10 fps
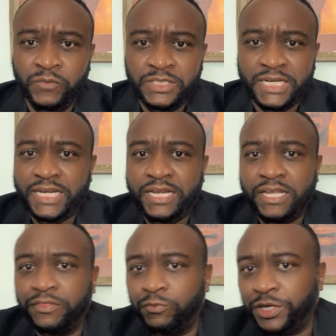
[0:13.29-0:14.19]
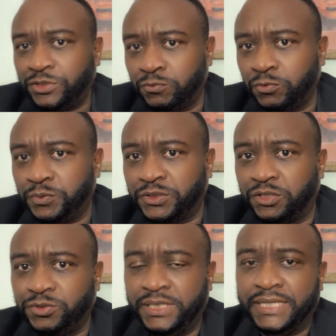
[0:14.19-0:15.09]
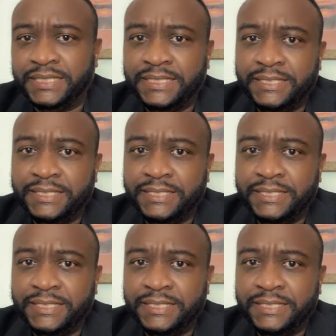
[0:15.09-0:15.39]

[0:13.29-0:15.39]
than any other racial groups are treated.